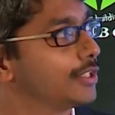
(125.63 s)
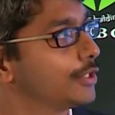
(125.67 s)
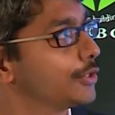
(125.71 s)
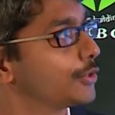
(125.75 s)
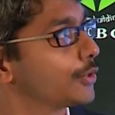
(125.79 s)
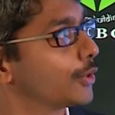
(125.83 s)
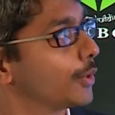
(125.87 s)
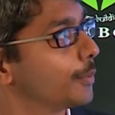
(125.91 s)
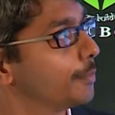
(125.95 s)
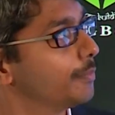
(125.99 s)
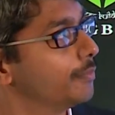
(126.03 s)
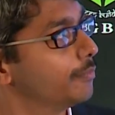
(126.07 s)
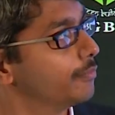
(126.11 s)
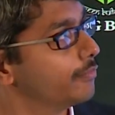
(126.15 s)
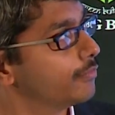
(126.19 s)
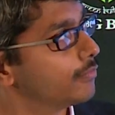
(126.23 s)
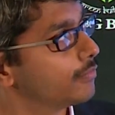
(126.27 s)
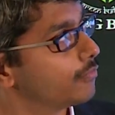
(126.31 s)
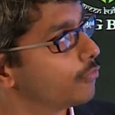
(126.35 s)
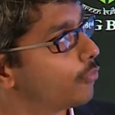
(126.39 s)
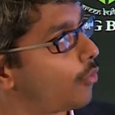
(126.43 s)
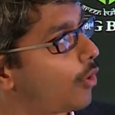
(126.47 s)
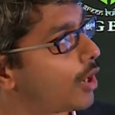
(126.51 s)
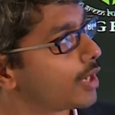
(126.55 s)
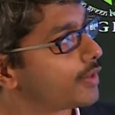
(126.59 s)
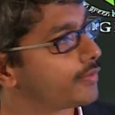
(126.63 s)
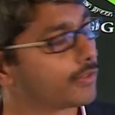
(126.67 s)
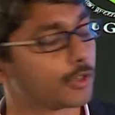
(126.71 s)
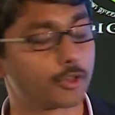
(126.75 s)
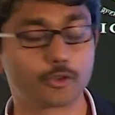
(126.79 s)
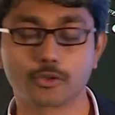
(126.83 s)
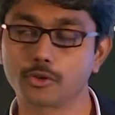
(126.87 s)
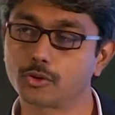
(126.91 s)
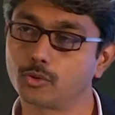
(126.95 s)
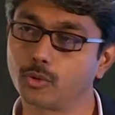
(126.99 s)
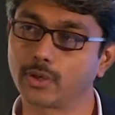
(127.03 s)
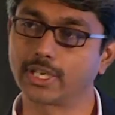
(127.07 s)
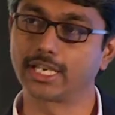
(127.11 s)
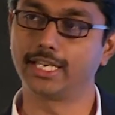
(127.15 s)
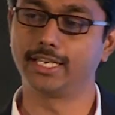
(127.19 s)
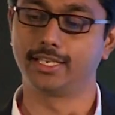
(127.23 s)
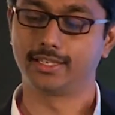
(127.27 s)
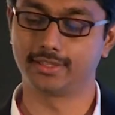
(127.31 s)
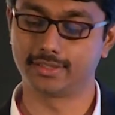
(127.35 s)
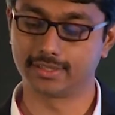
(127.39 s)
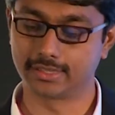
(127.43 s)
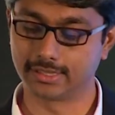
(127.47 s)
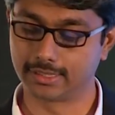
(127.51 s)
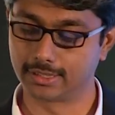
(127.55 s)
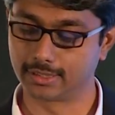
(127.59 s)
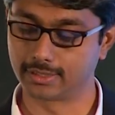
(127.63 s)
So what we're going to quickly